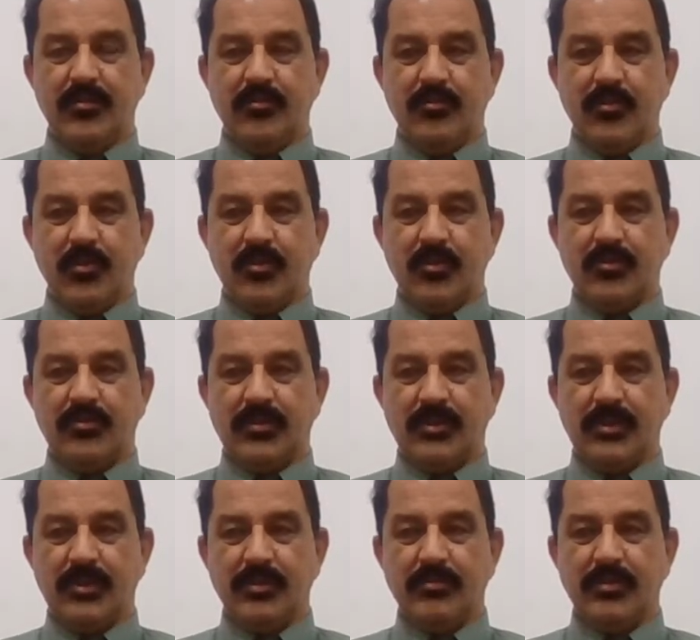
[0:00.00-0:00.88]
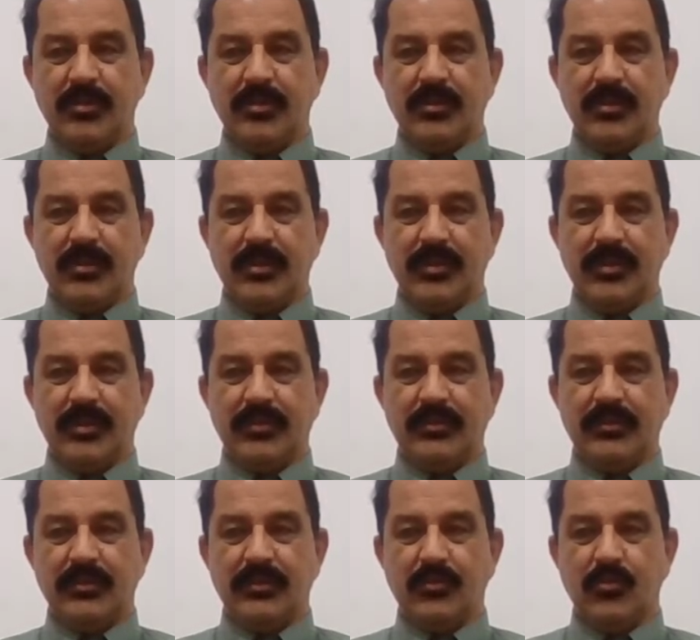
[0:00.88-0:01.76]
more workable
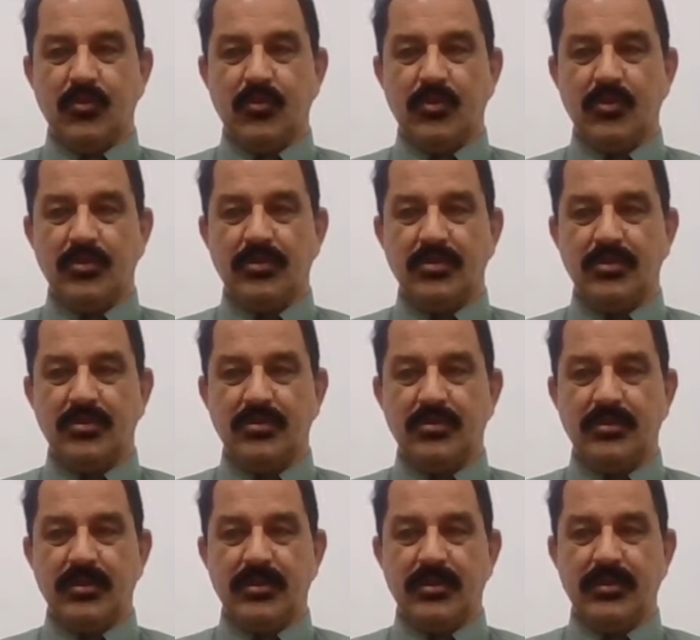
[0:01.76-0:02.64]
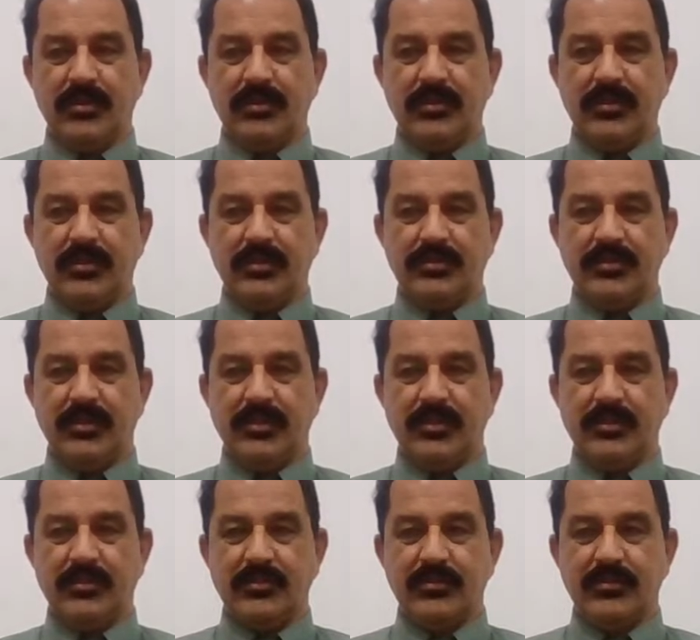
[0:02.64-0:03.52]
and the cohesion and does
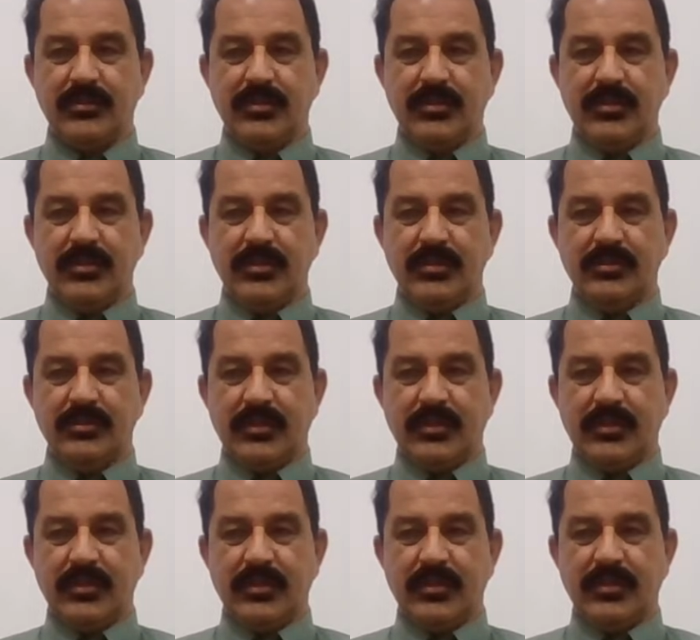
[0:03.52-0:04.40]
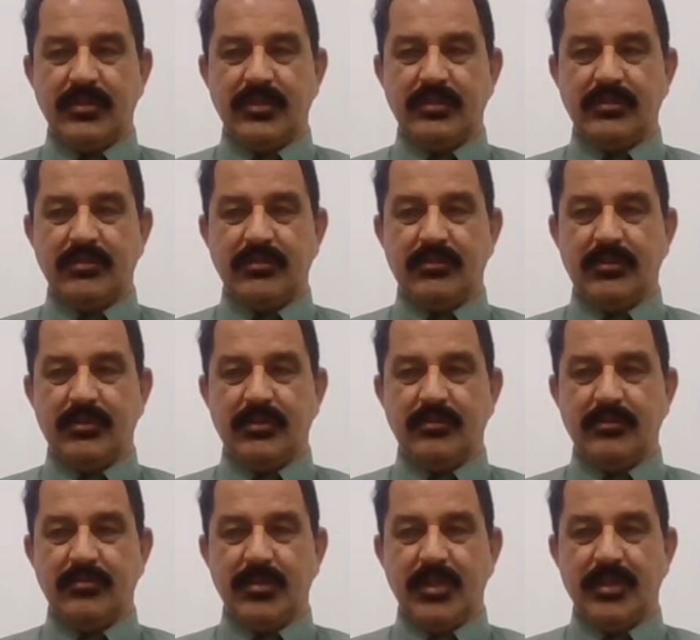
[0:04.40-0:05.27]
not segregate
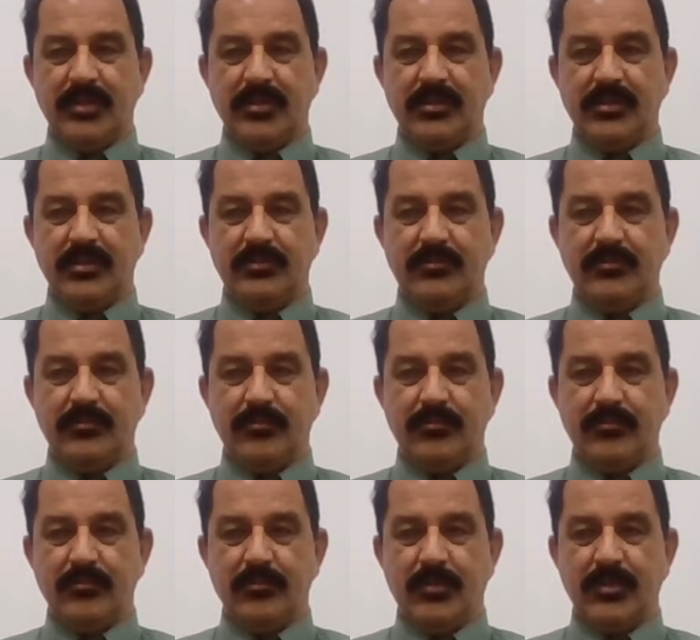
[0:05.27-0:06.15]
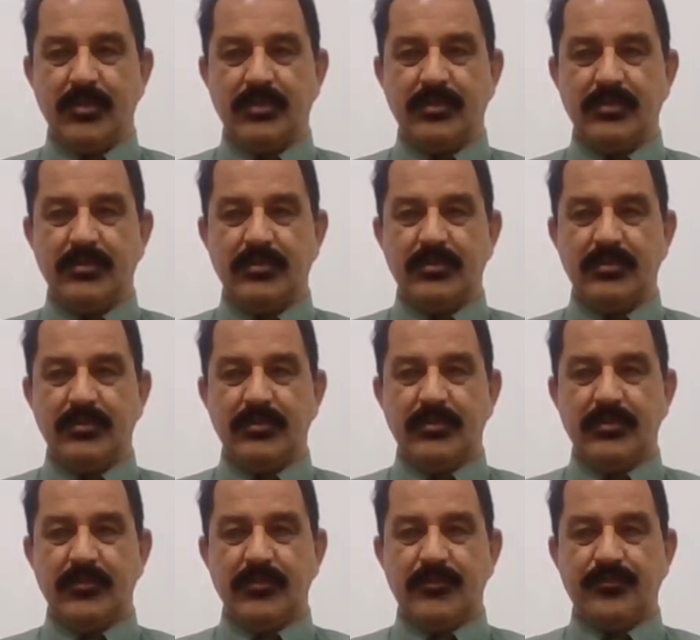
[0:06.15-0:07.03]
or bleed much
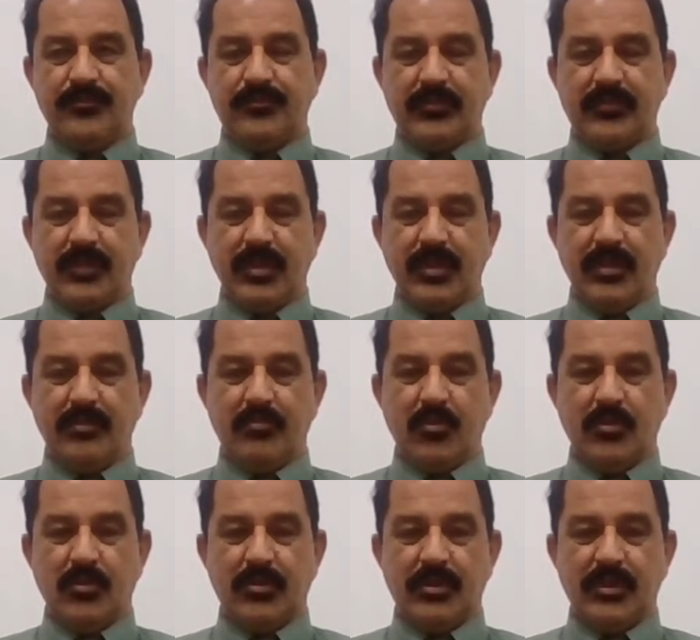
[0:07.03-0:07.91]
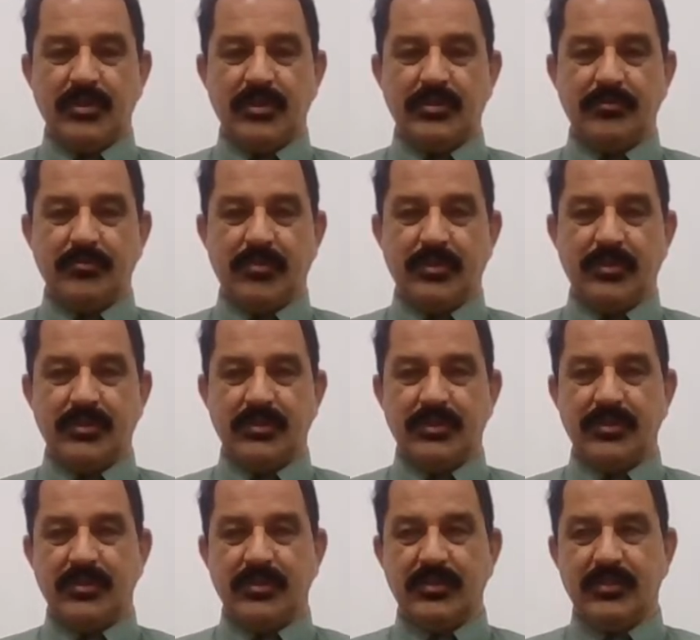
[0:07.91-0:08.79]
more as per
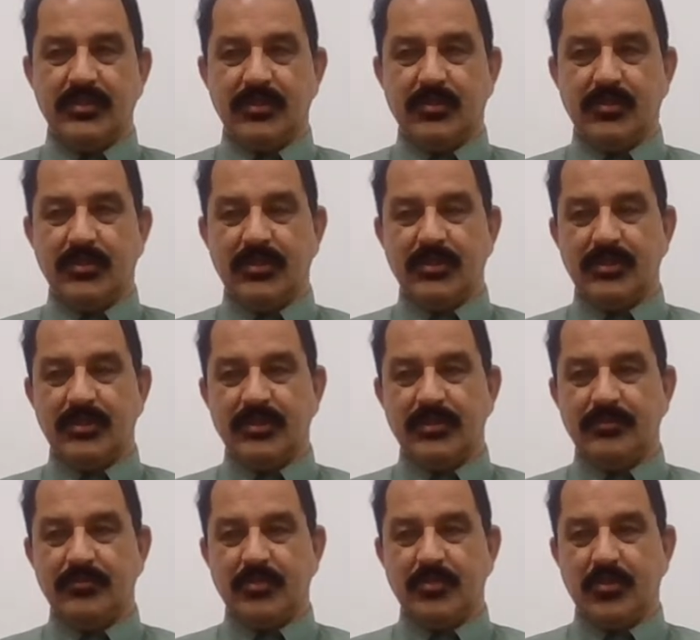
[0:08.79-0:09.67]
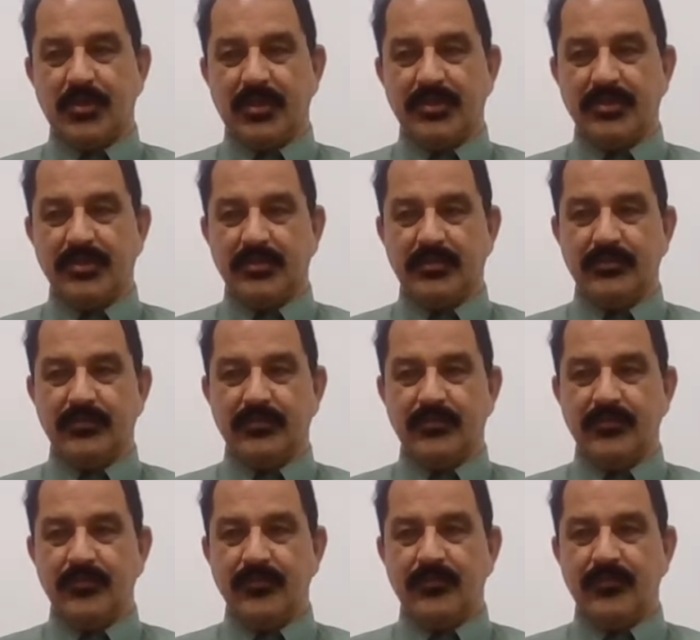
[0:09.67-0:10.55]
the regular production.
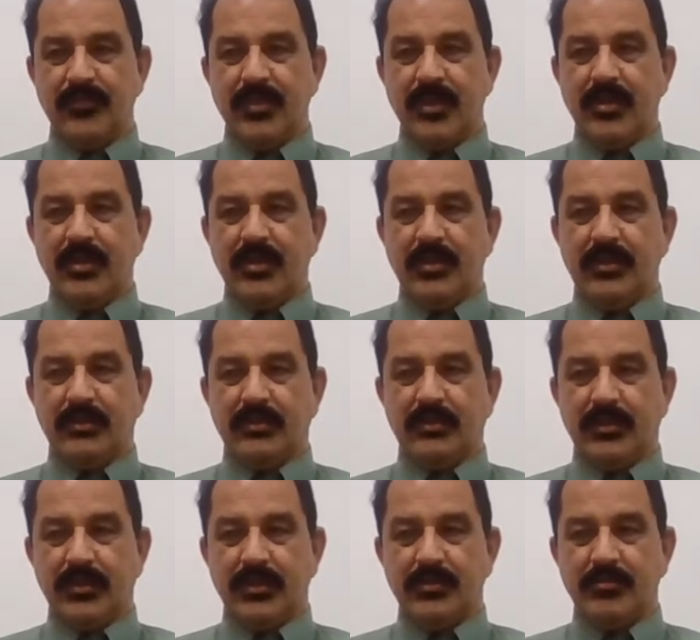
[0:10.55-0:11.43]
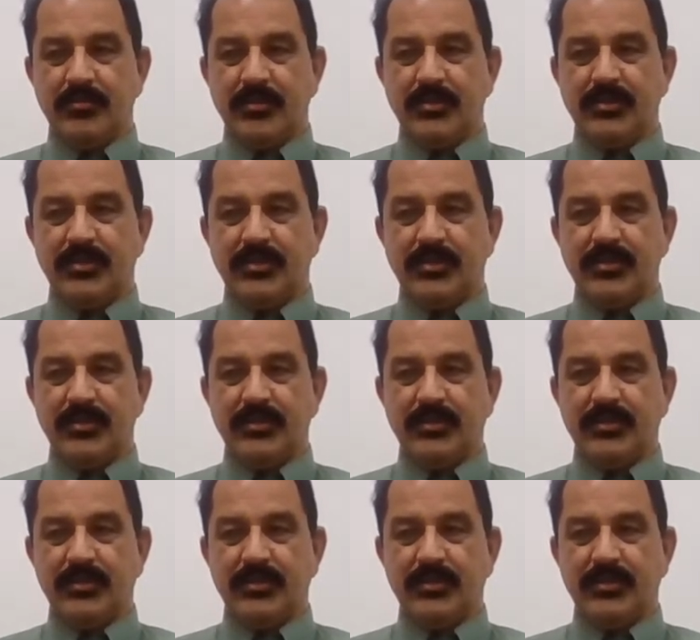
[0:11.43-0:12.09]
The admixture